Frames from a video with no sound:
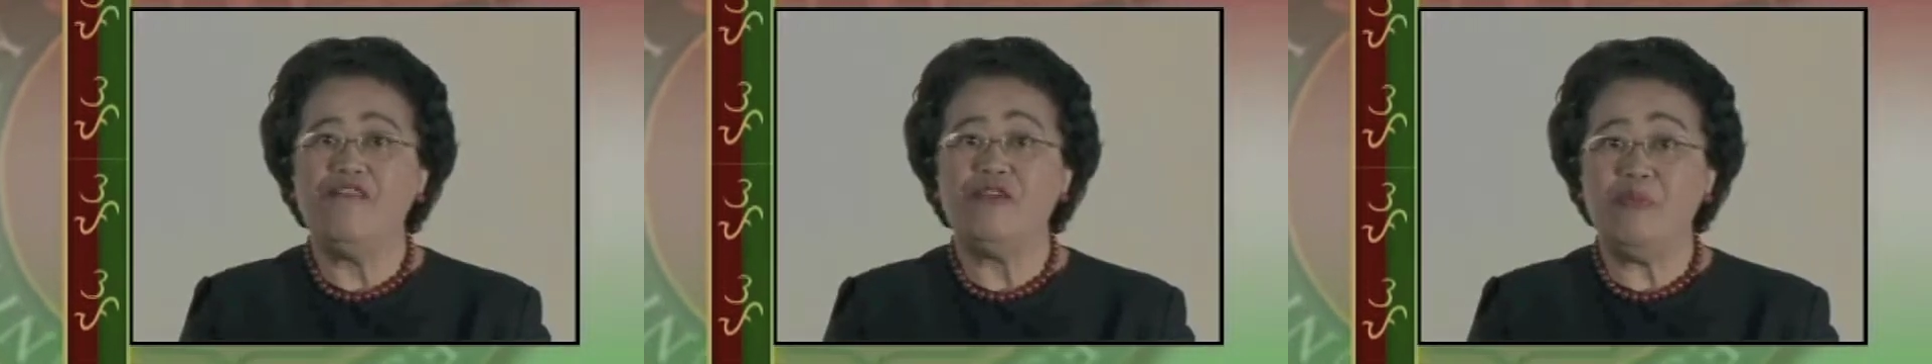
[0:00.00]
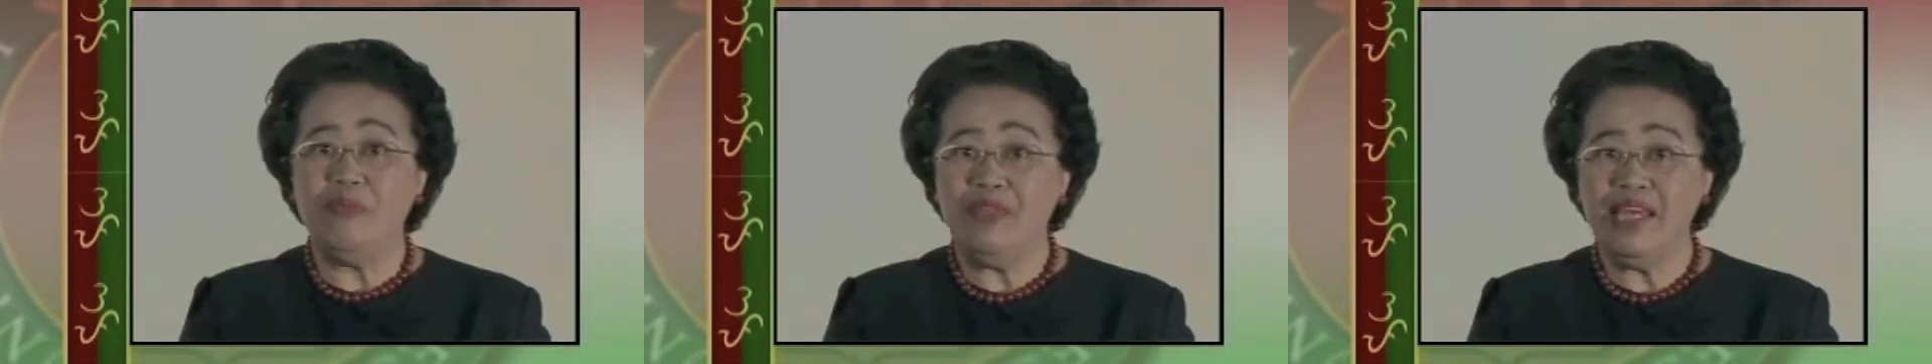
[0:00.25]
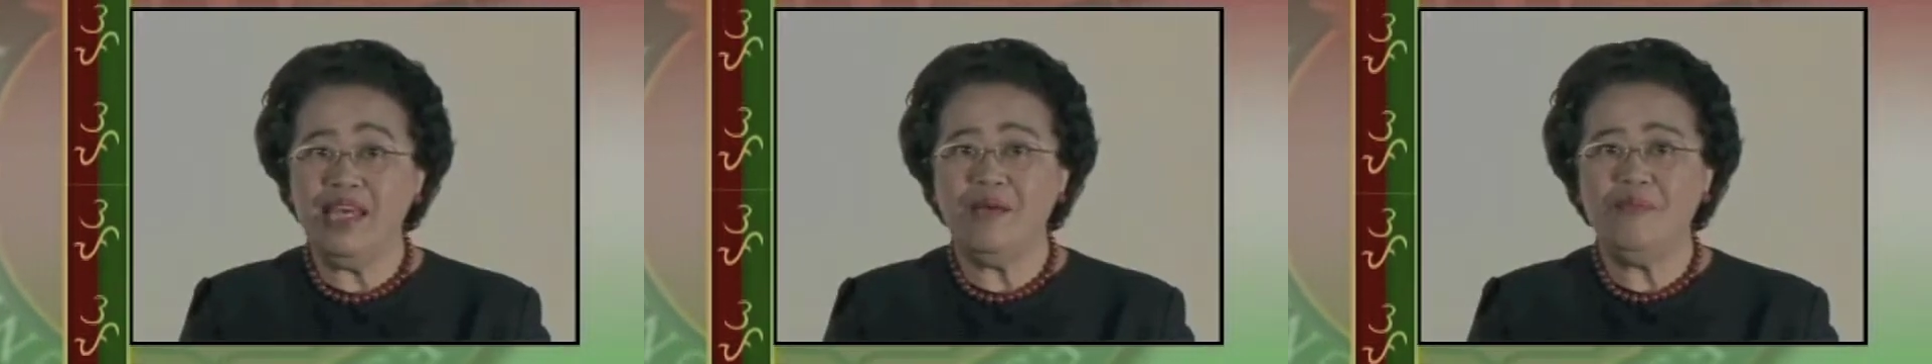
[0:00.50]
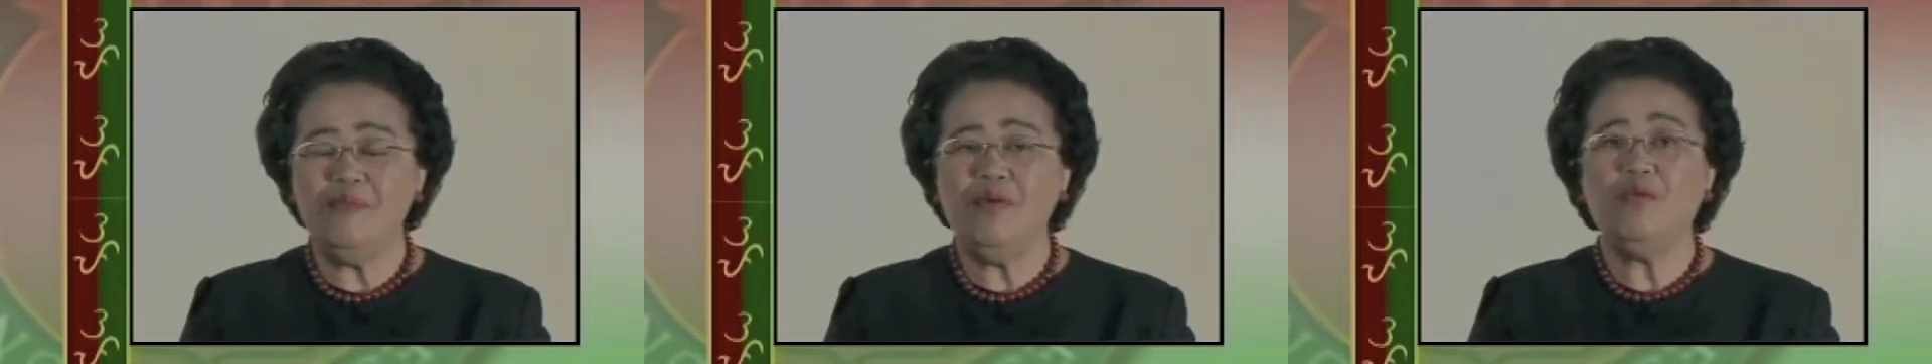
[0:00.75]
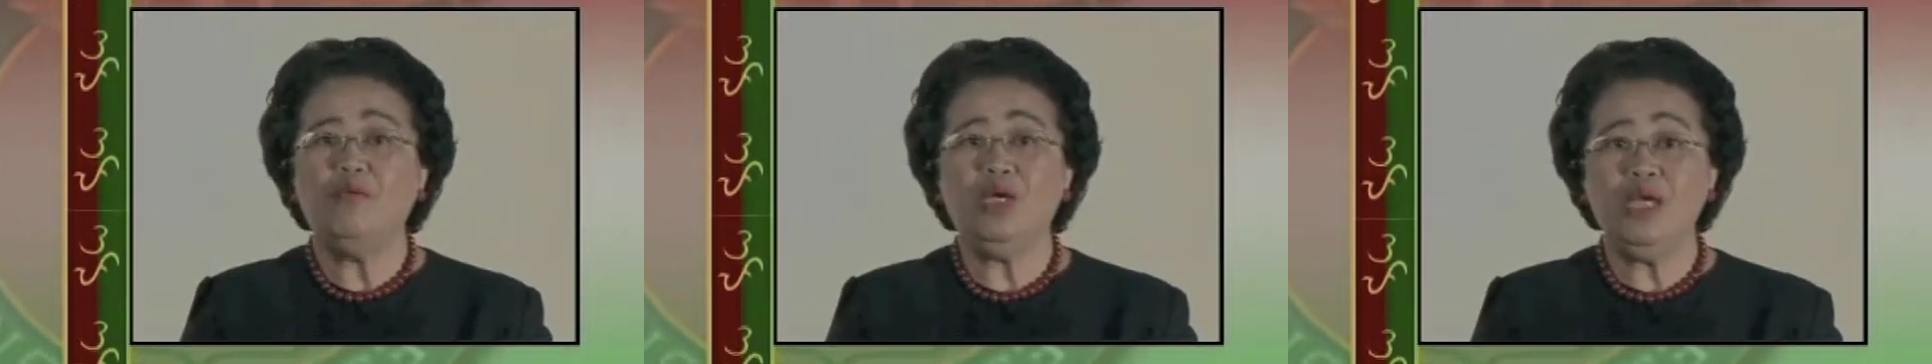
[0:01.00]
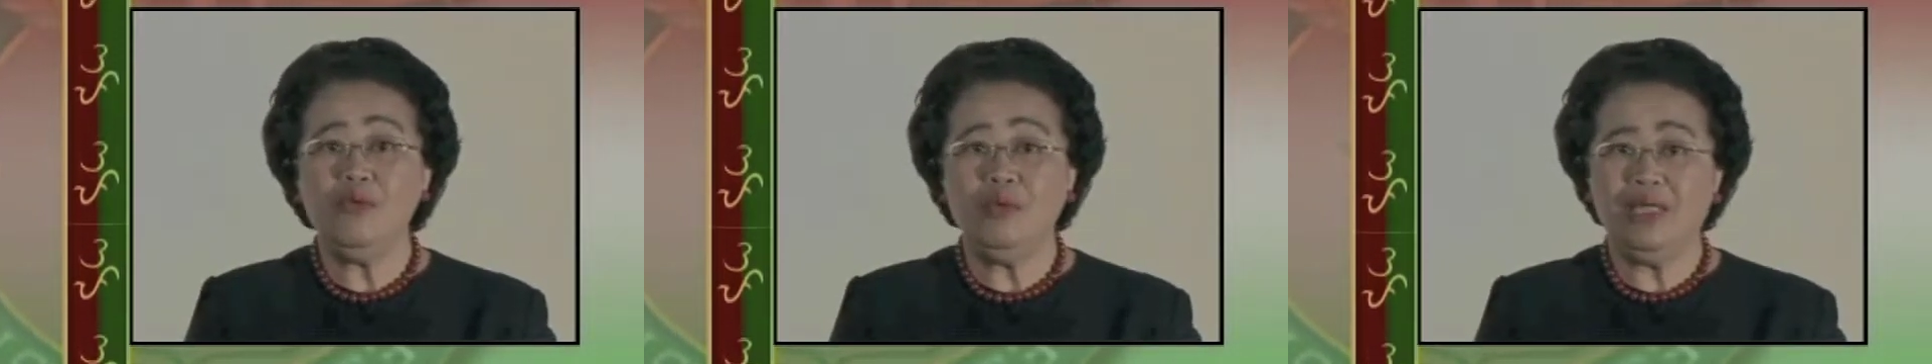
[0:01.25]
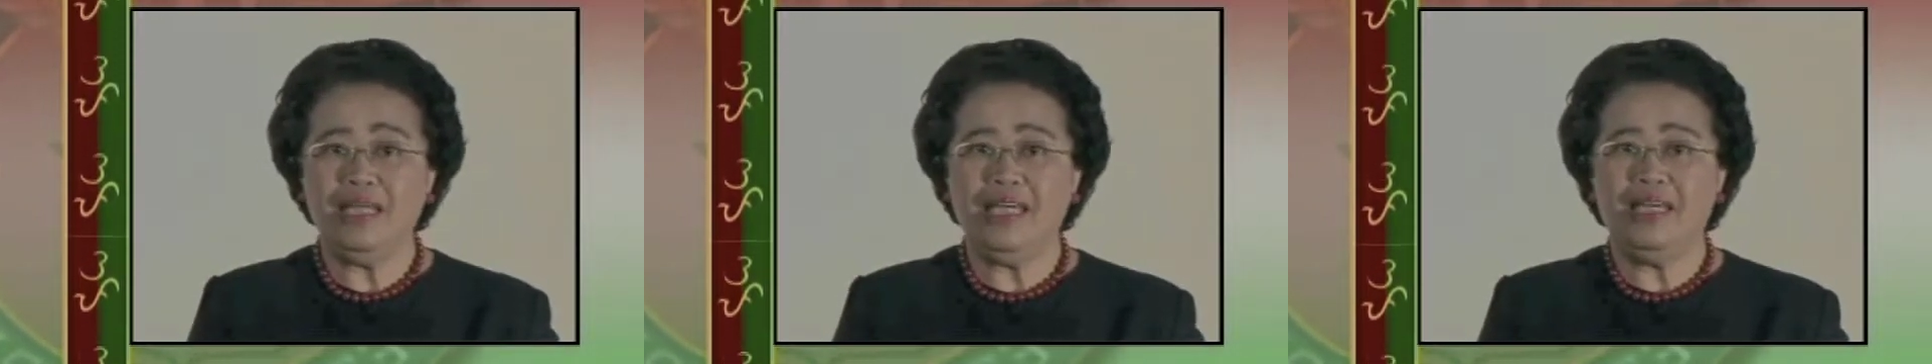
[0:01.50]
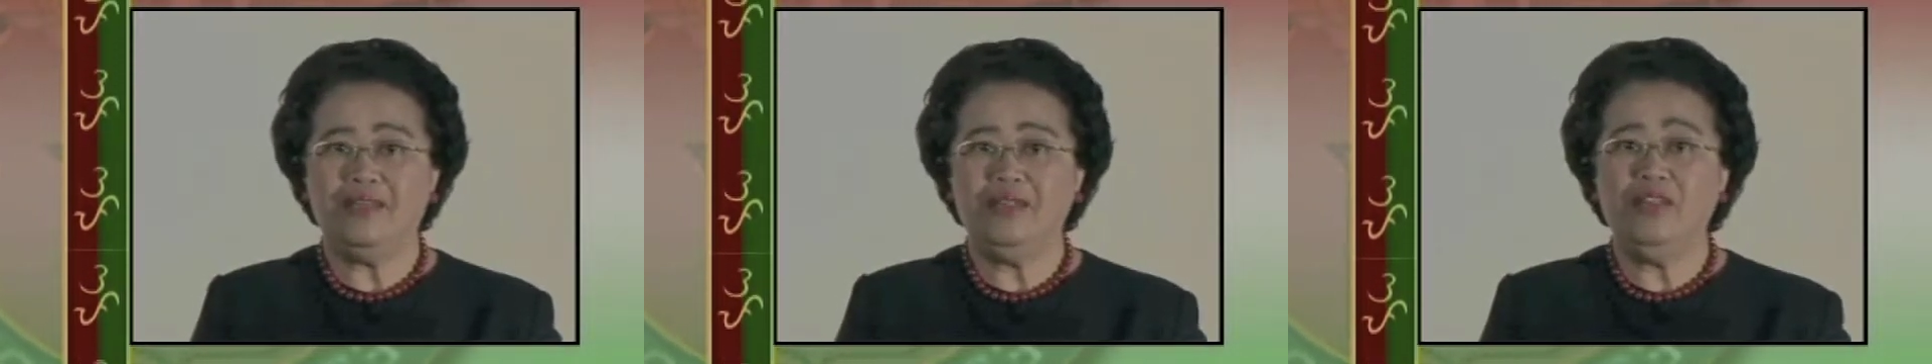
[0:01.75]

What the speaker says: From them, we will get